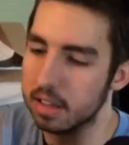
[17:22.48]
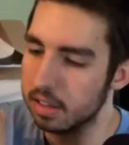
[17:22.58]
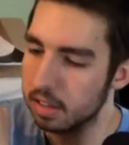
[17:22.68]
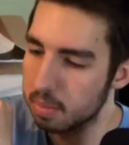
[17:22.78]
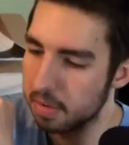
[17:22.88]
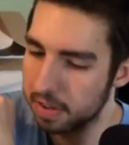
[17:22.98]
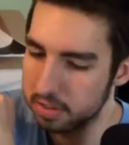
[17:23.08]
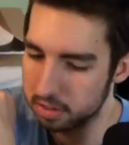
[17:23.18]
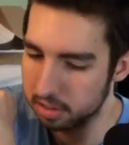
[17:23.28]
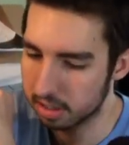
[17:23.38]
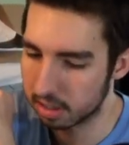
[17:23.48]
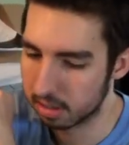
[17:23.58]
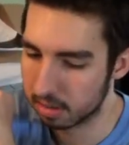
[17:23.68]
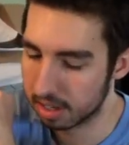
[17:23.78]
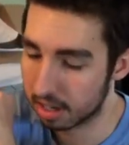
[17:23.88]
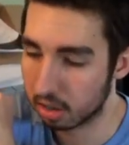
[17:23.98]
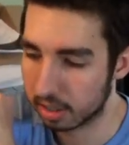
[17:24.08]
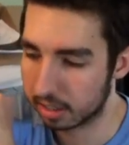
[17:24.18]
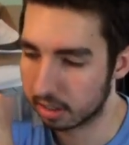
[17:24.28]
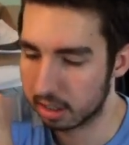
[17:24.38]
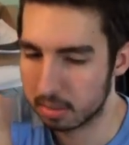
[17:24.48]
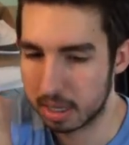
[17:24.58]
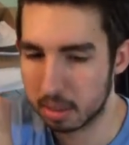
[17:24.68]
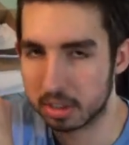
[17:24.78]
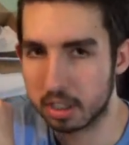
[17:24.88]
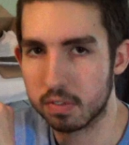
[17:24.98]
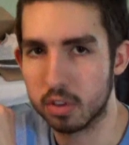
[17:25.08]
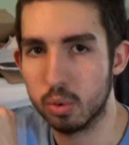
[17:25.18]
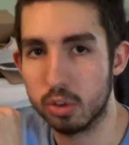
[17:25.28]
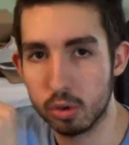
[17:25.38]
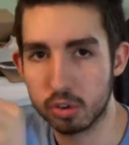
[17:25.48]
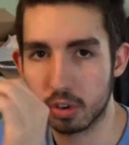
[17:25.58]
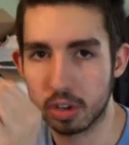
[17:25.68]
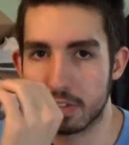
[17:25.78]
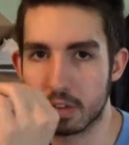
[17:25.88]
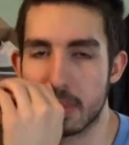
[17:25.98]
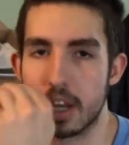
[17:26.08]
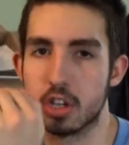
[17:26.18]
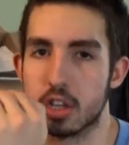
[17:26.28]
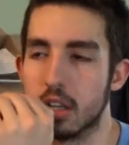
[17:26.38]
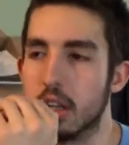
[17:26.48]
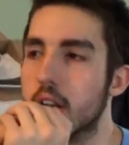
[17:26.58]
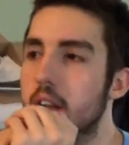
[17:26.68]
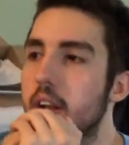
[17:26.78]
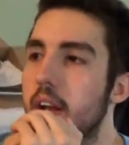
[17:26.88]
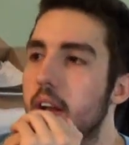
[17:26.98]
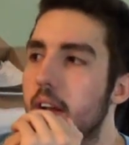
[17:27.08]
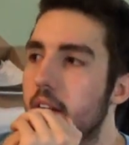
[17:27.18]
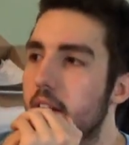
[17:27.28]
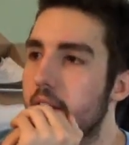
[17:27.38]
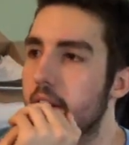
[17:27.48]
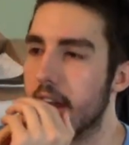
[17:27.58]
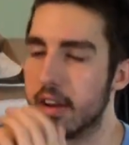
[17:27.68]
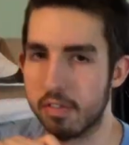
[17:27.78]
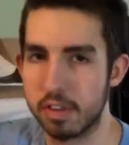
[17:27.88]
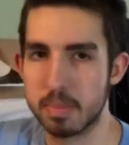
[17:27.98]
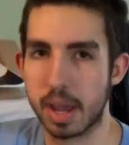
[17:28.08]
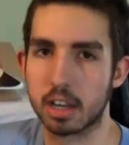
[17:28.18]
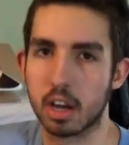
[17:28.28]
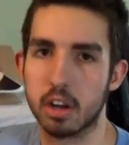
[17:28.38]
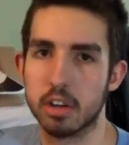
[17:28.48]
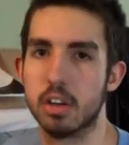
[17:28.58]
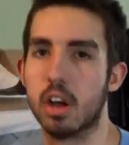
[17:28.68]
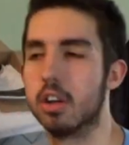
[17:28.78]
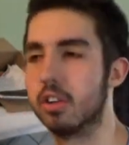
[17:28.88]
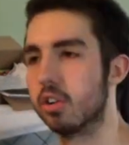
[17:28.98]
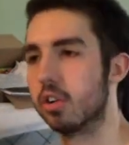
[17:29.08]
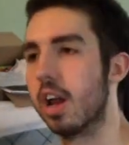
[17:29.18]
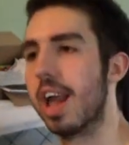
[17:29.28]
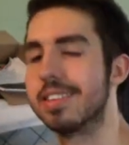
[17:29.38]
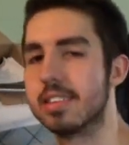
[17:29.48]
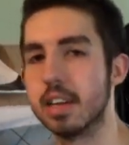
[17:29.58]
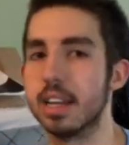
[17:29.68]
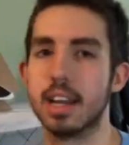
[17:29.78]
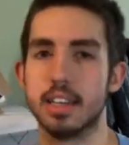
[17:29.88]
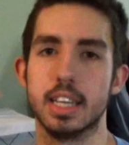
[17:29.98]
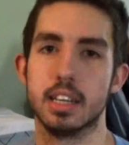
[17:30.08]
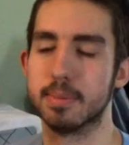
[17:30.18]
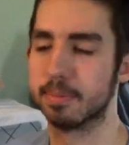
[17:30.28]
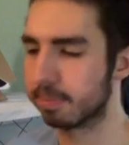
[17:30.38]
Your professors are going to, in all likelihood, be able to give you useful information and feedback on your essay idea.